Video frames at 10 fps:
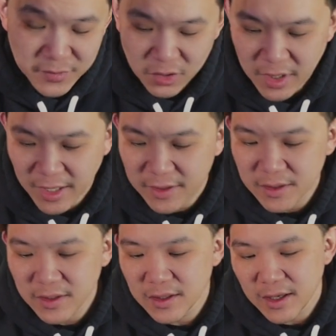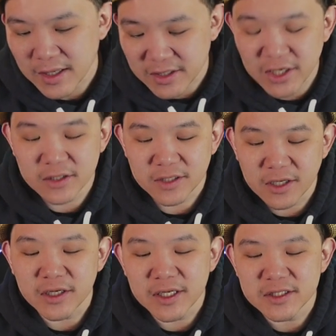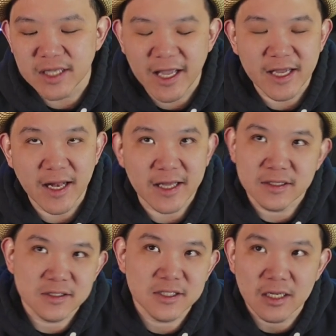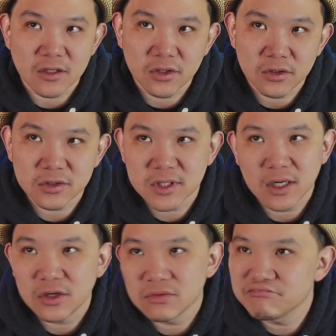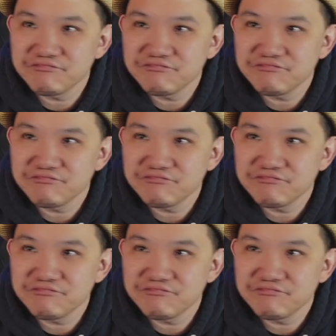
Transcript: Okay. And there, there is a like a subtle, subtle